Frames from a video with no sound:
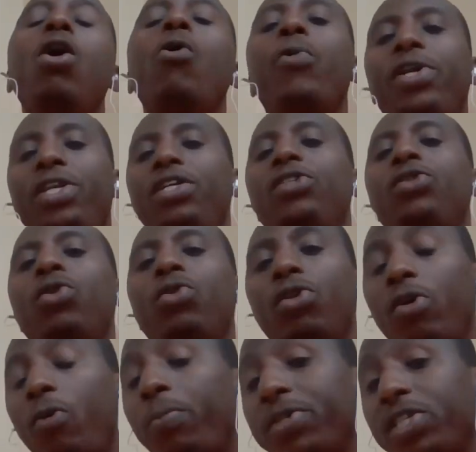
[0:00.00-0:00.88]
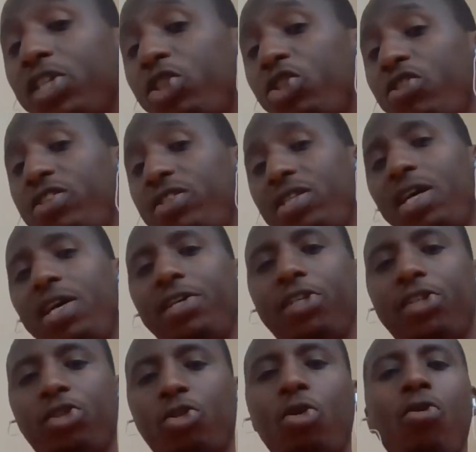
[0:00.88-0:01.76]
when he's on the opposition
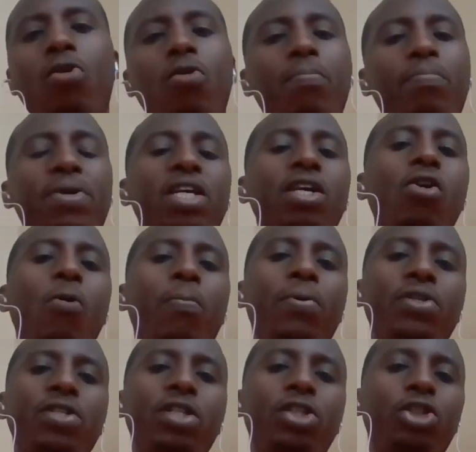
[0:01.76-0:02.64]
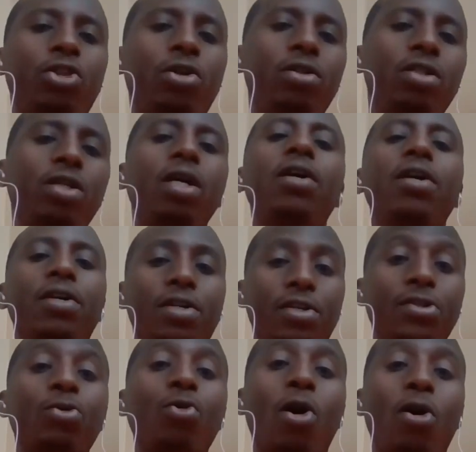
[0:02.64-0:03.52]
side. So being opposition
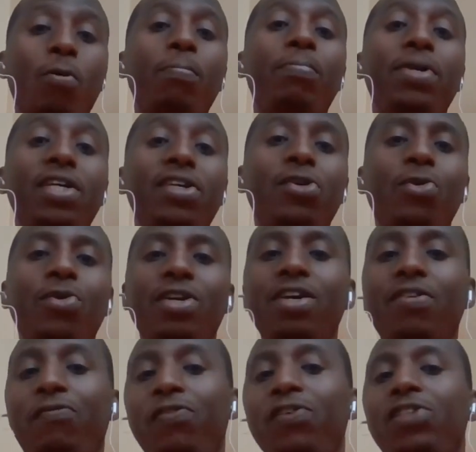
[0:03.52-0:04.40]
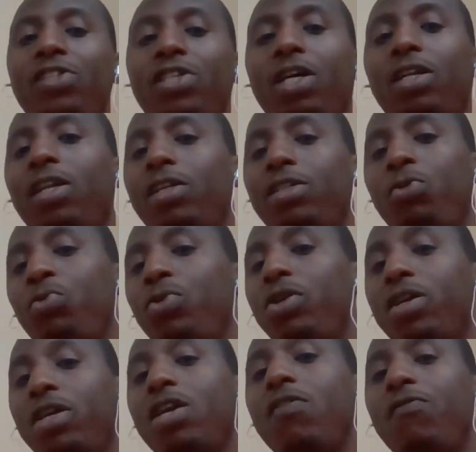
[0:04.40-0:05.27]
is one big unique feature that will
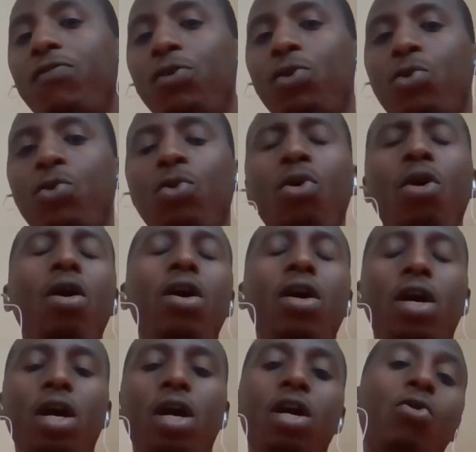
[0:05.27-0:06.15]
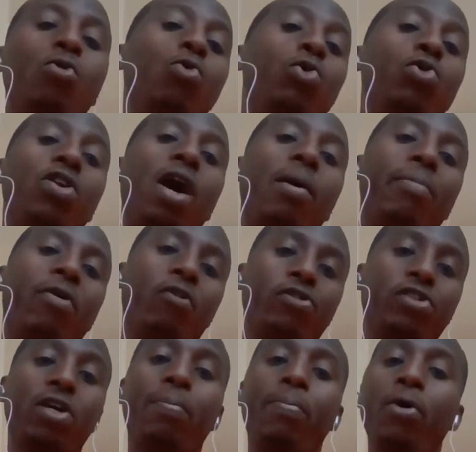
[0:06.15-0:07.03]
give you a good number of
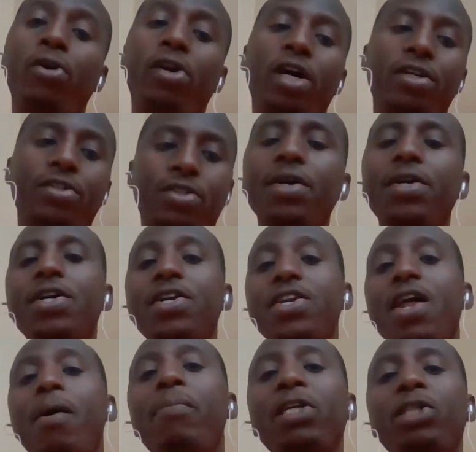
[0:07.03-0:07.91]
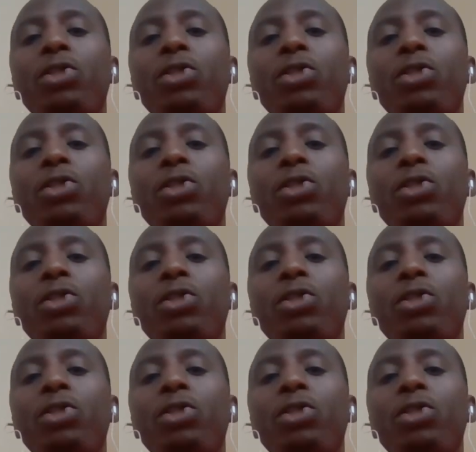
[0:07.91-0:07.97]
supporters. Number